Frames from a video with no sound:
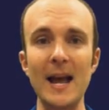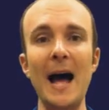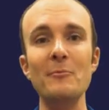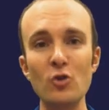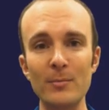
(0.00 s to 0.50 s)

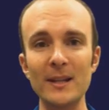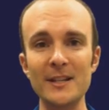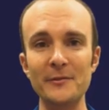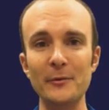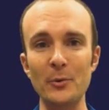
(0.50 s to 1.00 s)
I'm Corbett
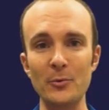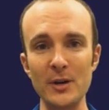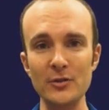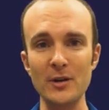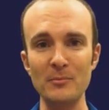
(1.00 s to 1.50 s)
Lunsford with
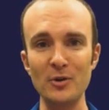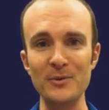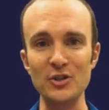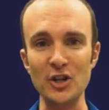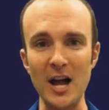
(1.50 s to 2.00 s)
Green Dream Group
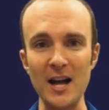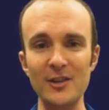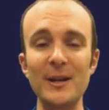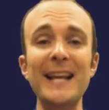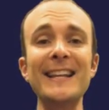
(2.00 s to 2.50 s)
in
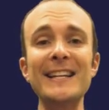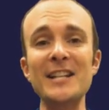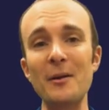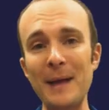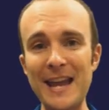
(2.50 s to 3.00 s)
Chicago, and I'd like
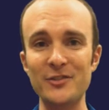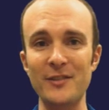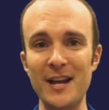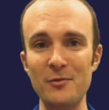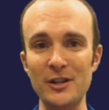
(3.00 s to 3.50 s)
to help answer
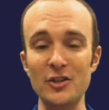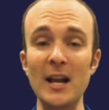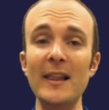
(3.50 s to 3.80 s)
that question.